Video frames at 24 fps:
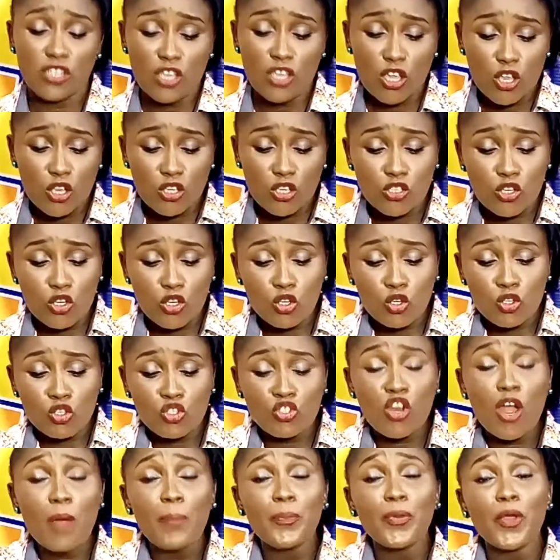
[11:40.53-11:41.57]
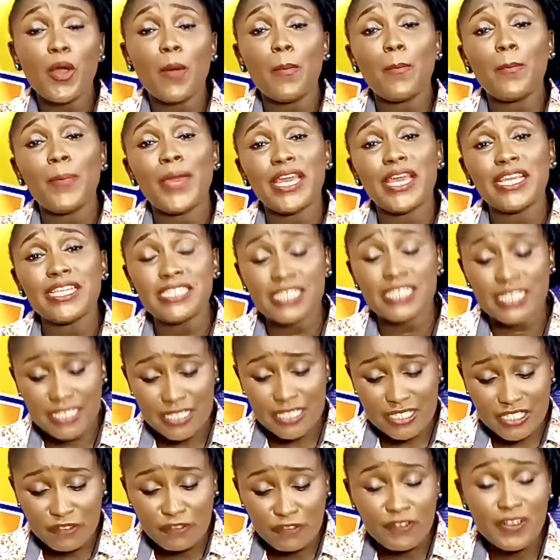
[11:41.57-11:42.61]
So you drop your paint in the
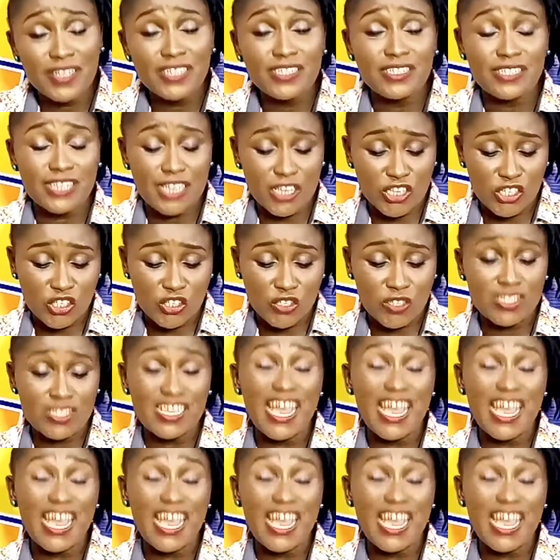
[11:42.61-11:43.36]
different sections,